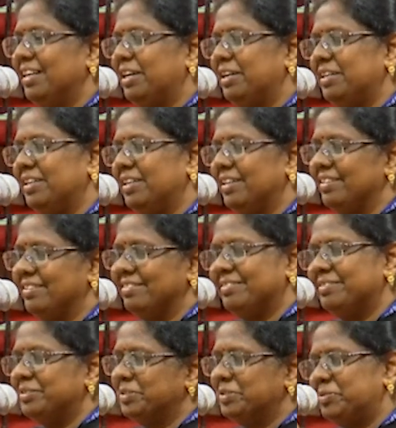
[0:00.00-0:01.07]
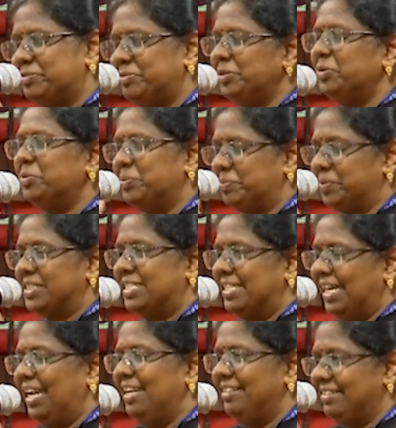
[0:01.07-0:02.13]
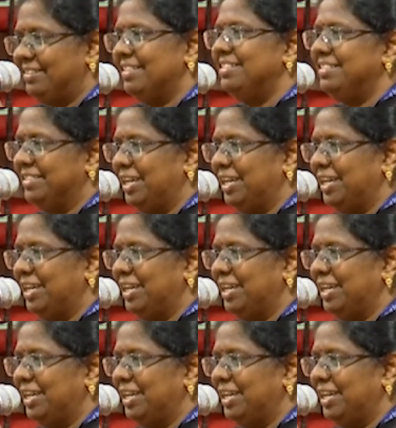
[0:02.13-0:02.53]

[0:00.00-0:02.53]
uh, few personalities,